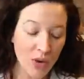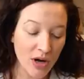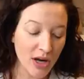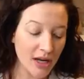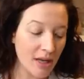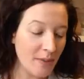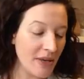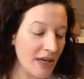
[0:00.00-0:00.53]
we're
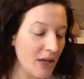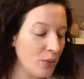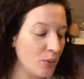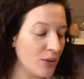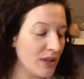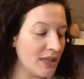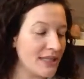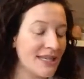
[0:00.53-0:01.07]
going to be
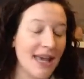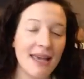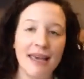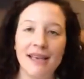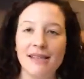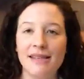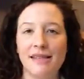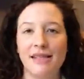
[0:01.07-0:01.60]
really
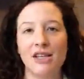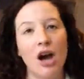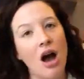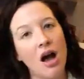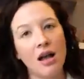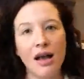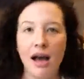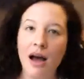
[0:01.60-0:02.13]
taking
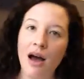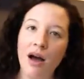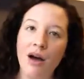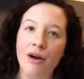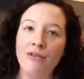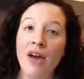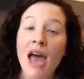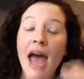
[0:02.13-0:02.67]
stock
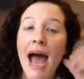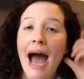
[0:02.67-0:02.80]
of